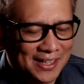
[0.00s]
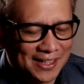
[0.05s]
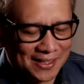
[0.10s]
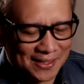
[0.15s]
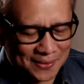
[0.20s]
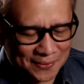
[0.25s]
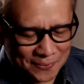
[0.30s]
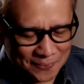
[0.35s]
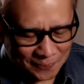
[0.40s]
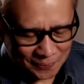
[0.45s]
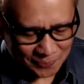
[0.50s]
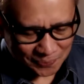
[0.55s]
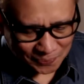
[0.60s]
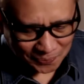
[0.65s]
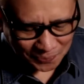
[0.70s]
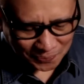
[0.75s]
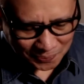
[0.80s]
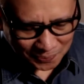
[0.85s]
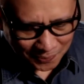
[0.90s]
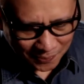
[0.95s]
um,
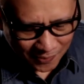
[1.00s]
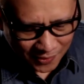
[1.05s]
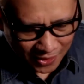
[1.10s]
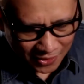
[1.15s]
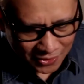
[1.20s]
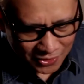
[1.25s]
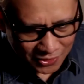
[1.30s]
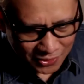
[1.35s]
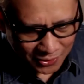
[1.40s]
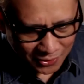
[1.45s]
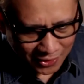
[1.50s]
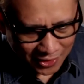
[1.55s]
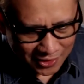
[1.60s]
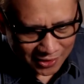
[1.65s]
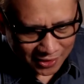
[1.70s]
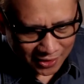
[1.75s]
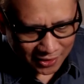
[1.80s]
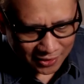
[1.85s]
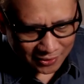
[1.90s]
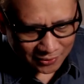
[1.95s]
so I
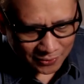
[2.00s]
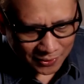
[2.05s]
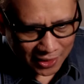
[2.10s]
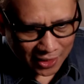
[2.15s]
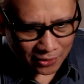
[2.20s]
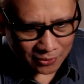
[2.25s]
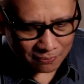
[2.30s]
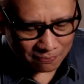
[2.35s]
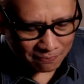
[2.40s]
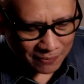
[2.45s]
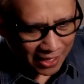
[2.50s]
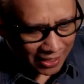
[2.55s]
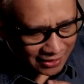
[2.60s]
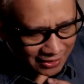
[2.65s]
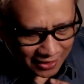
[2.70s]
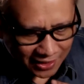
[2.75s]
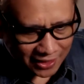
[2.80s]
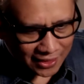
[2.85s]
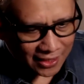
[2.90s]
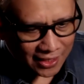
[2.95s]
said, without
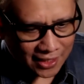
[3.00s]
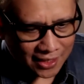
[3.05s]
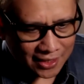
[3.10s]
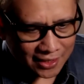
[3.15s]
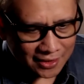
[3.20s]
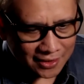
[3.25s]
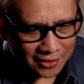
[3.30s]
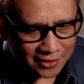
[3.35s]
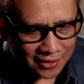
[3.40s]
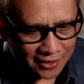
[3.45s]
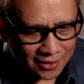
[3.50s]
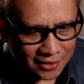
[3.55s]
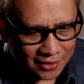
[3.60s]
batting an eye,